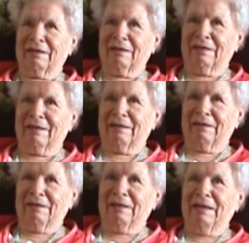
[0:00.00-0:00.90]
uh,
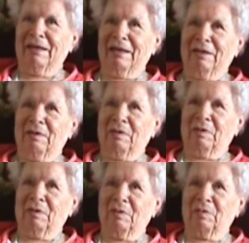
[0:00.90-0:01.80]
and those
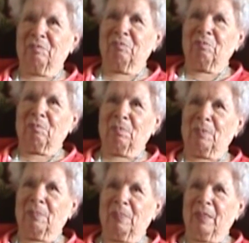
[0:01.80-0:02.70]
were at
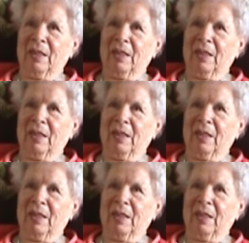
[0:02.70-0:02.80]
Bailey?